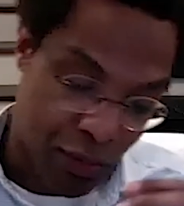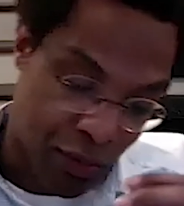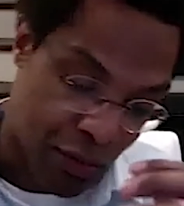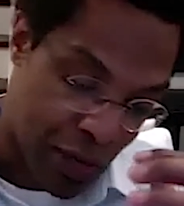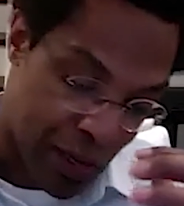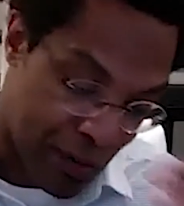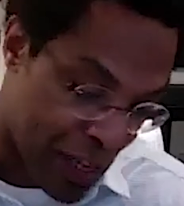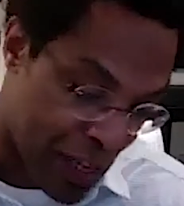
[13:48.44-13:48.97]

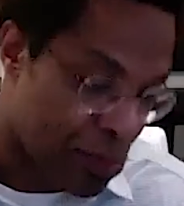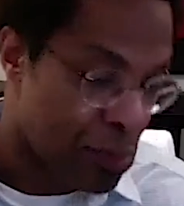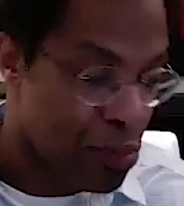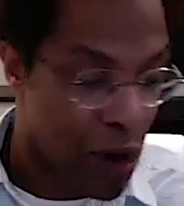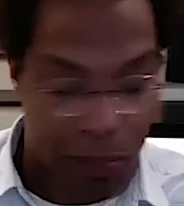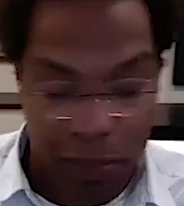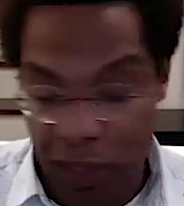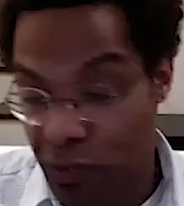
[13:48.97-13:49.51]
investment
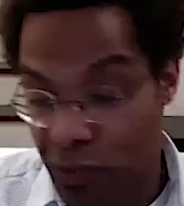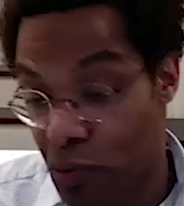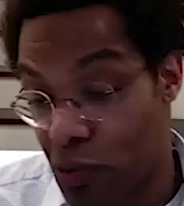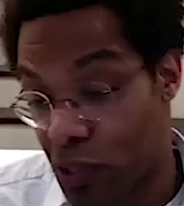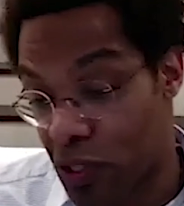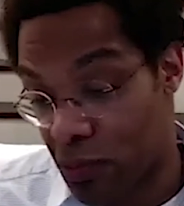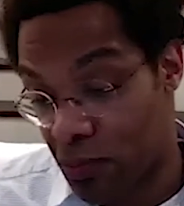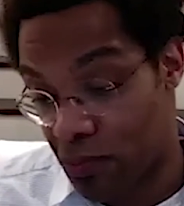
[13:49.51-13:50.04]
properties
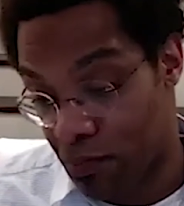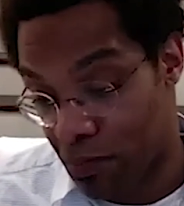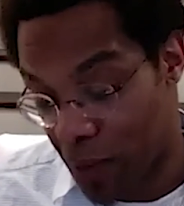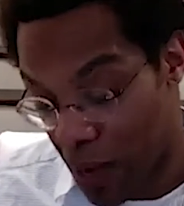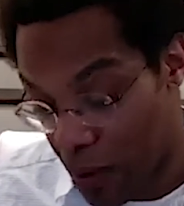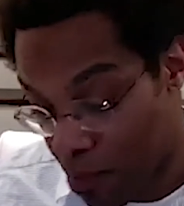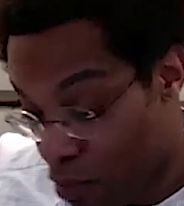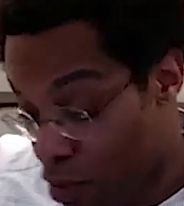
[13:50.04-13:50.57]
versus
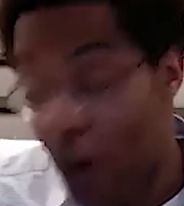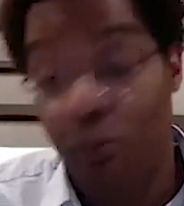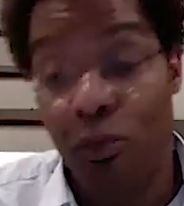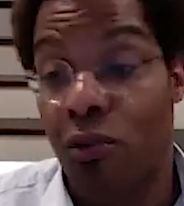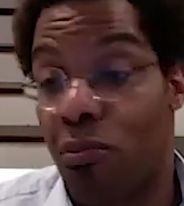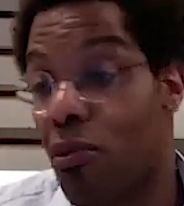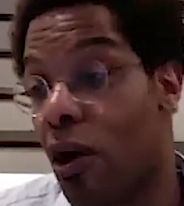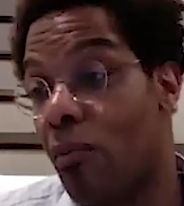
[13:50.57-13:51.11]

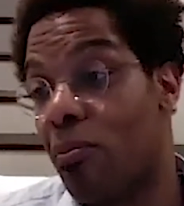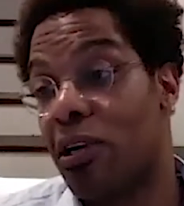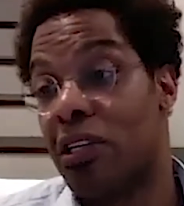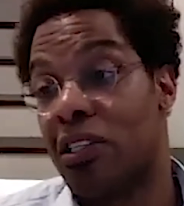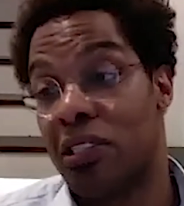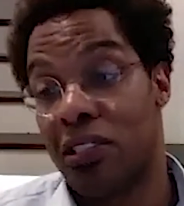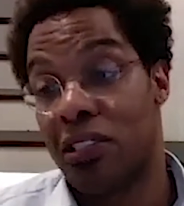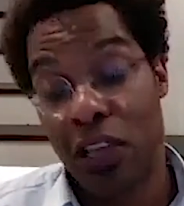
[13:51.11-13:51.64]
primary
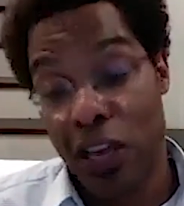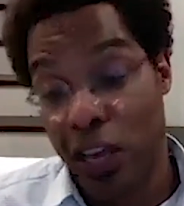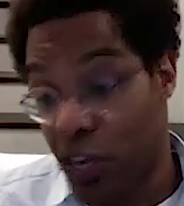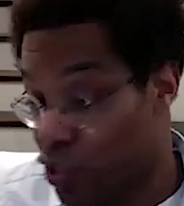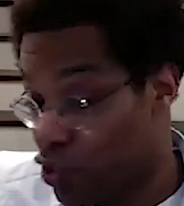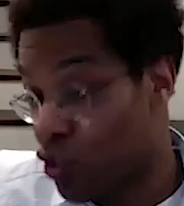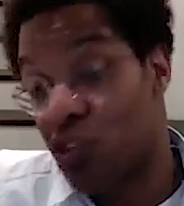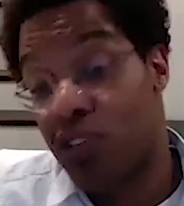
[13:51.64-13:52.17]
properties
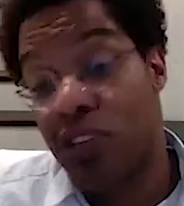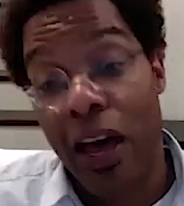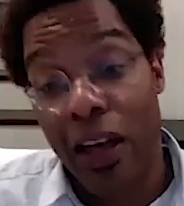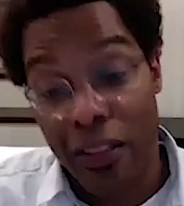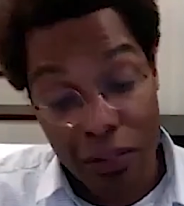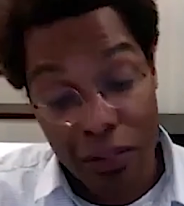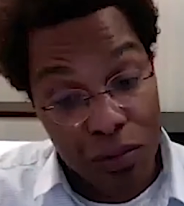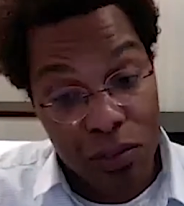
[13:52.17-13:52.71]
is just
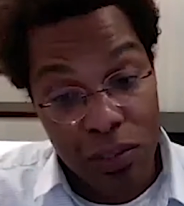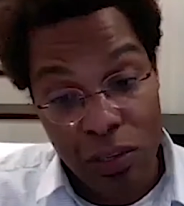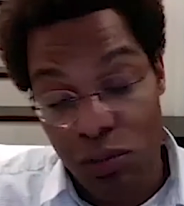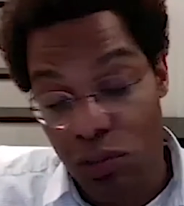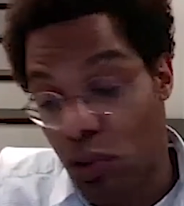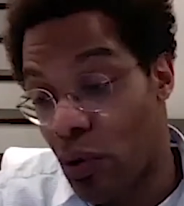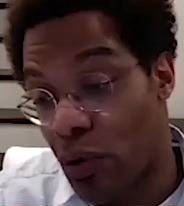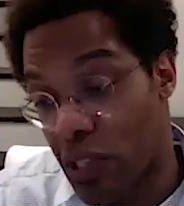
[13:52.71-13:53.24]
that.
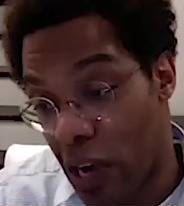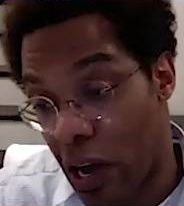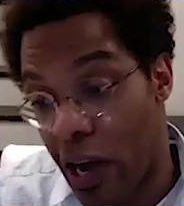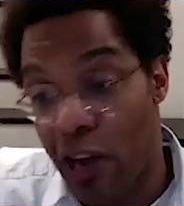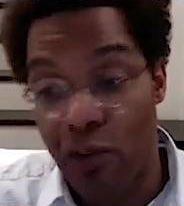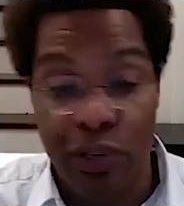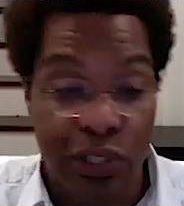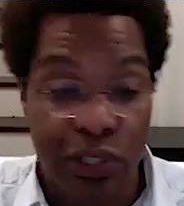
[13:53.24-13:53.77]
There's always a
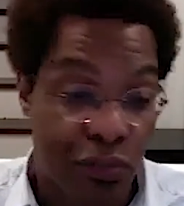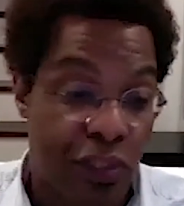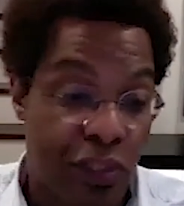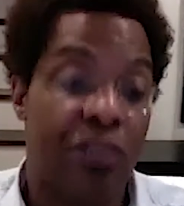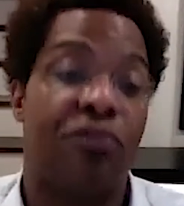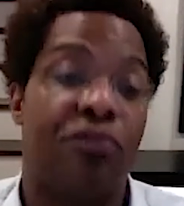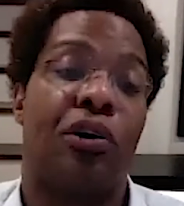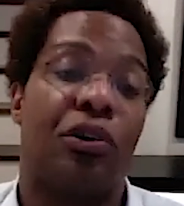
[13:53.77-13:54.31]
higher risk of
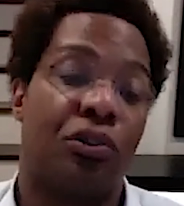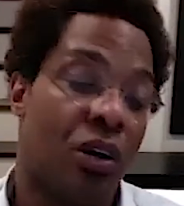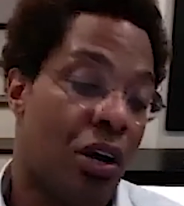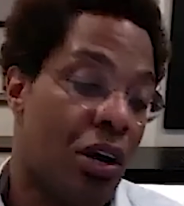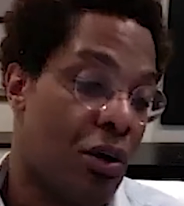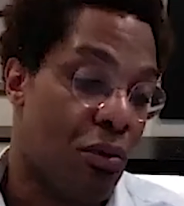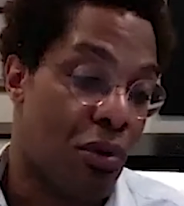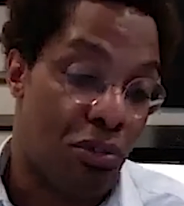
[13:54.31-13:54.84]
default
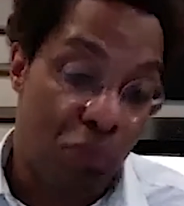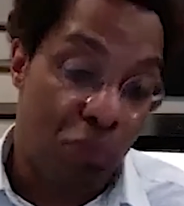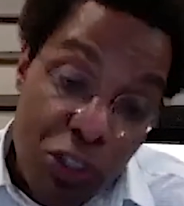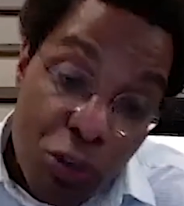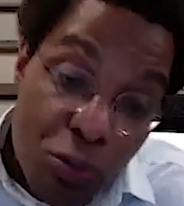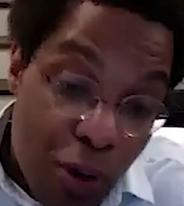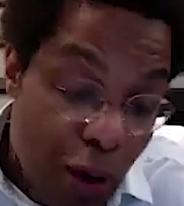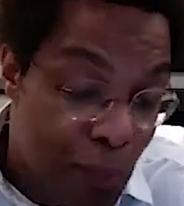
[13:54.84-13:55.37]
with
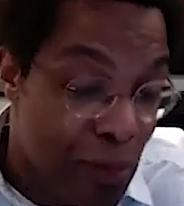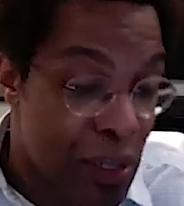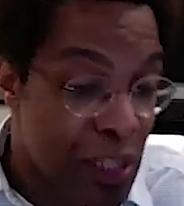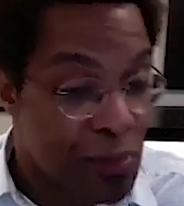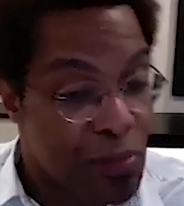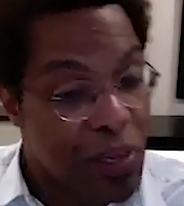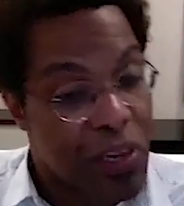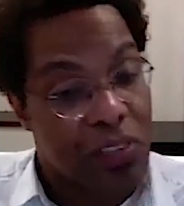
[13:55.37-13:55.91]
rental
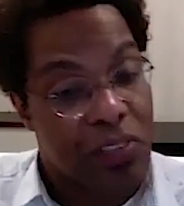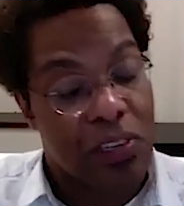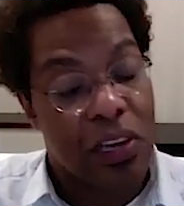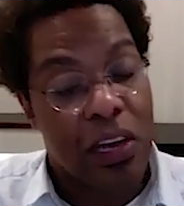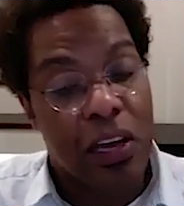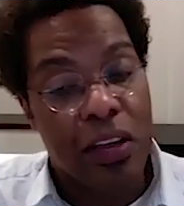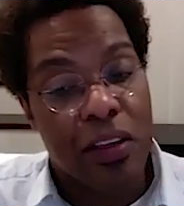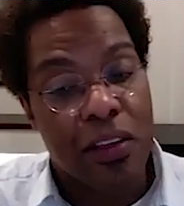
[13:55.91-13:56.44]
properties, because
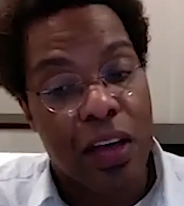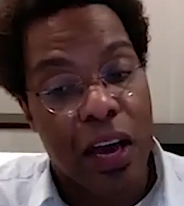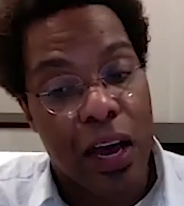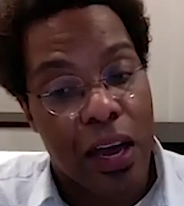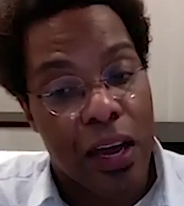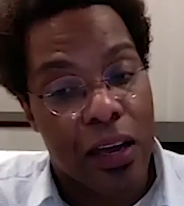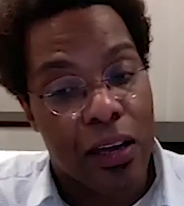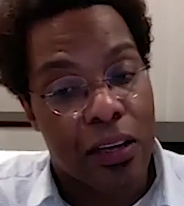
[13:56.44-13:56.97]

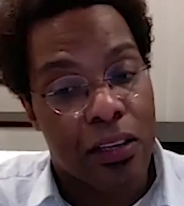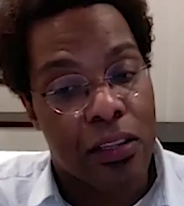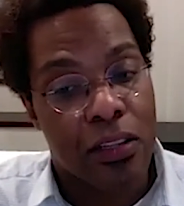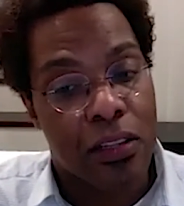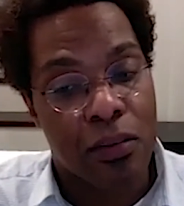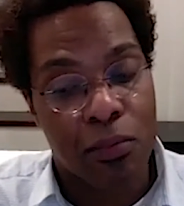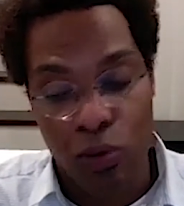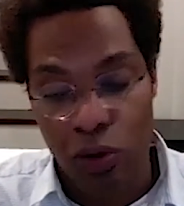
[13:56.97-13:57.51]

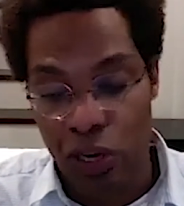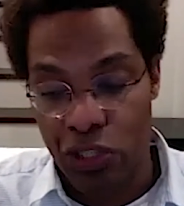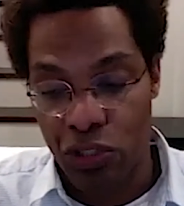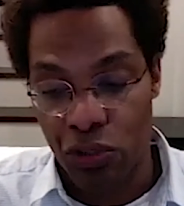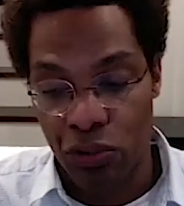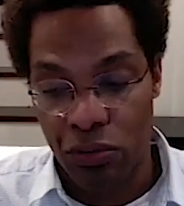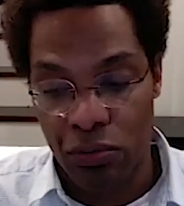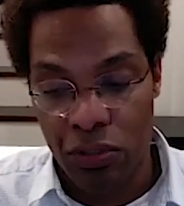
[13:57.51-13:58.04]
the mortgage
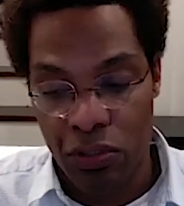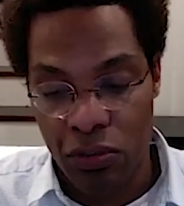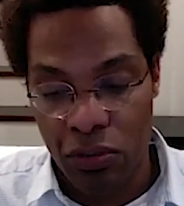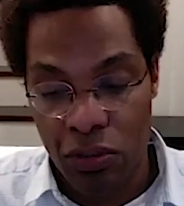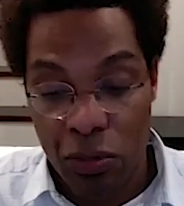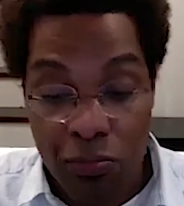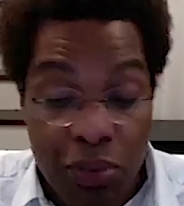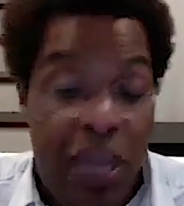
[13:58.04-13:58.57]
you're
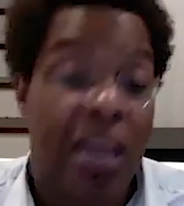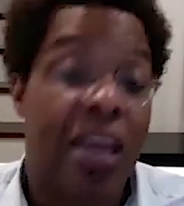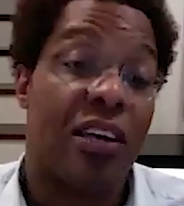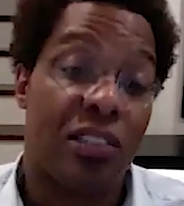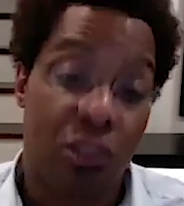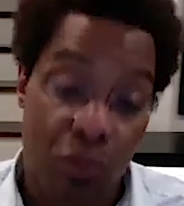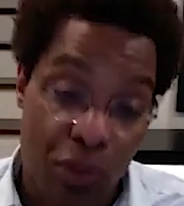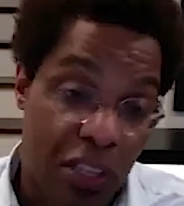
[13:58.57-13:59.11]
going to pay
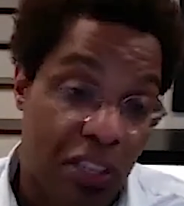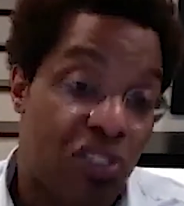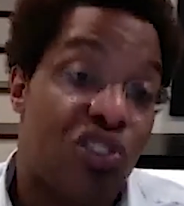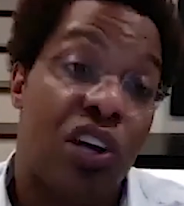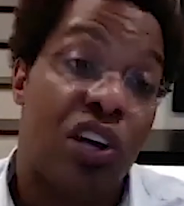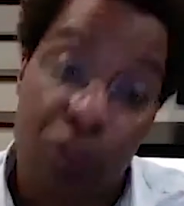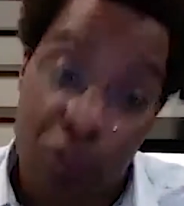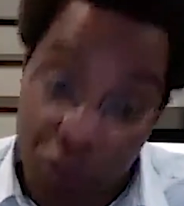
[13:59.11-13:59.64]
is the one that's
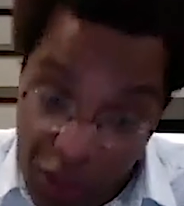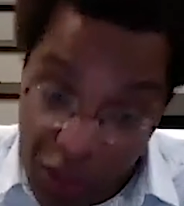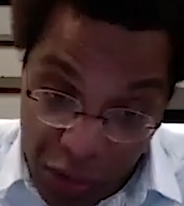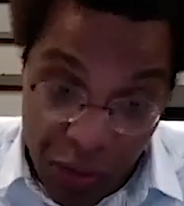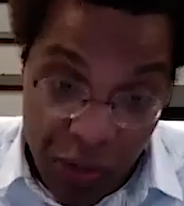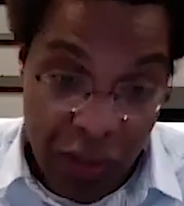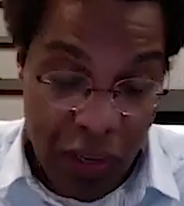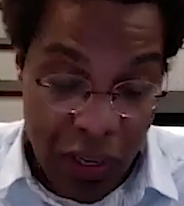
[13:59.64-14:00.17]
sheltering
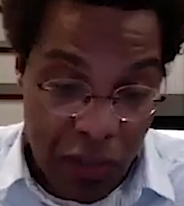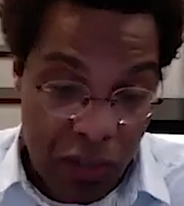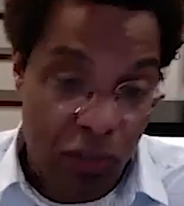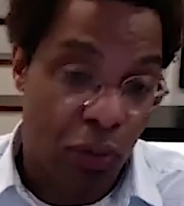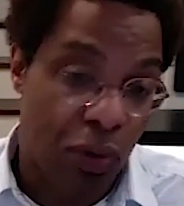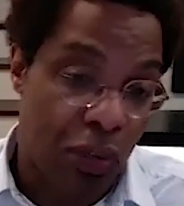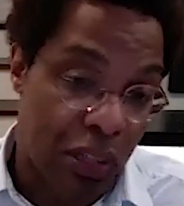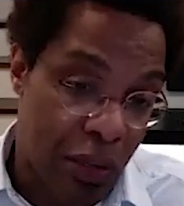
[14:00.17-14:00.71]
you. And
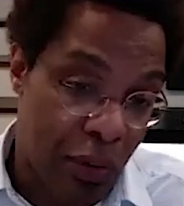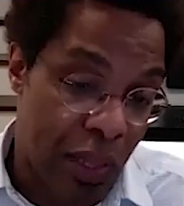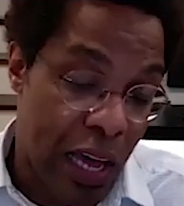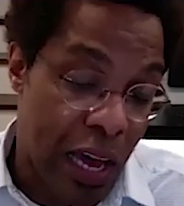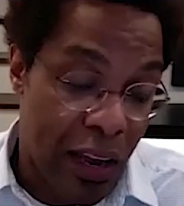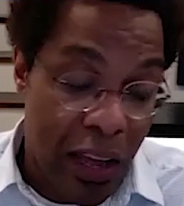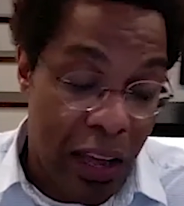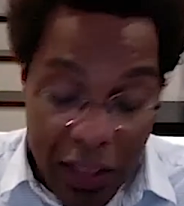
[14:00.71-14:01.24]
so
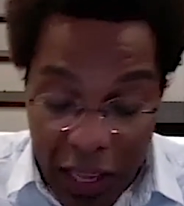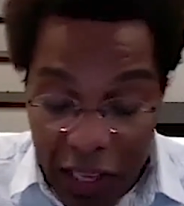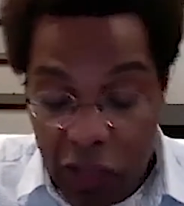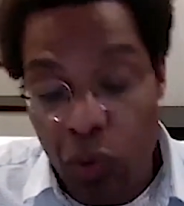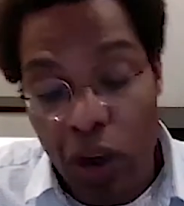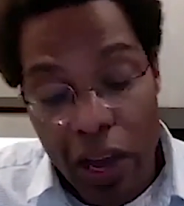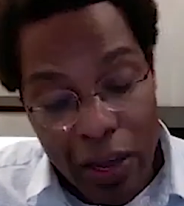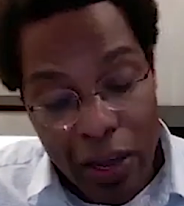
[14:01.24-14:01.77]
that's
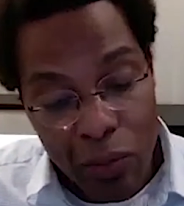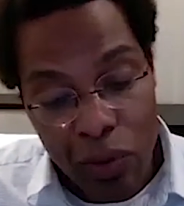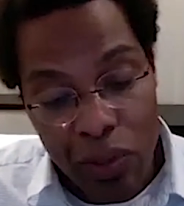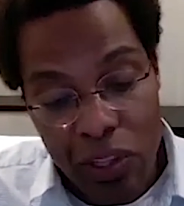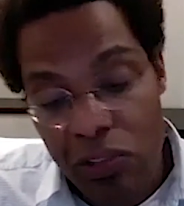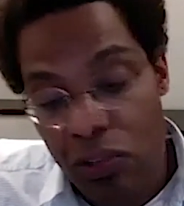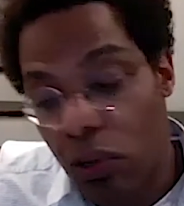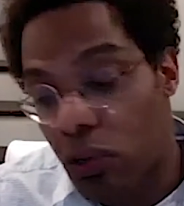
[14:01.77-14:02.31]
why
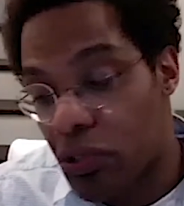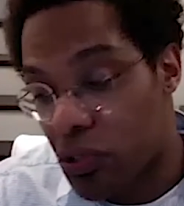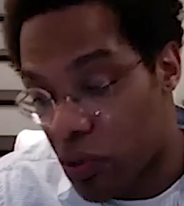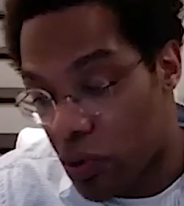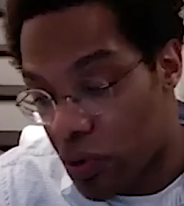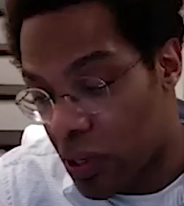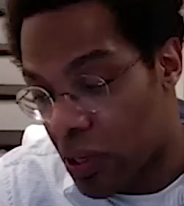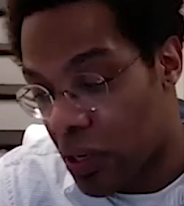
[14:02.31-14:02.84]
when this all
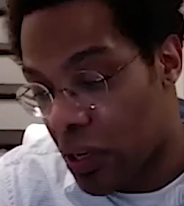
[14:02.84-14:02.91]
started,